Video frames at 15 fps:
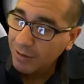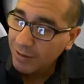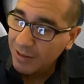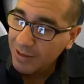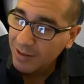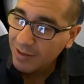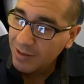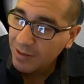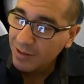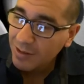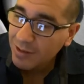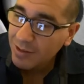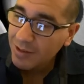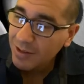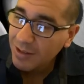This is
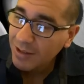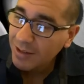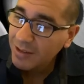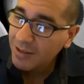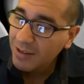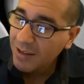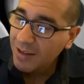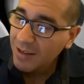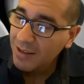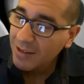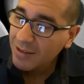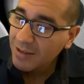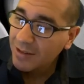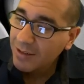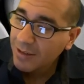just six,
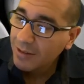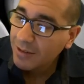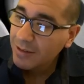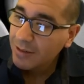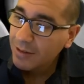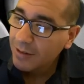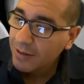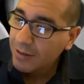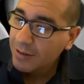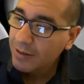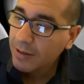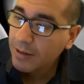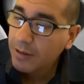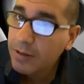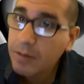six,
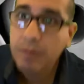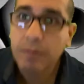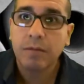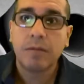six.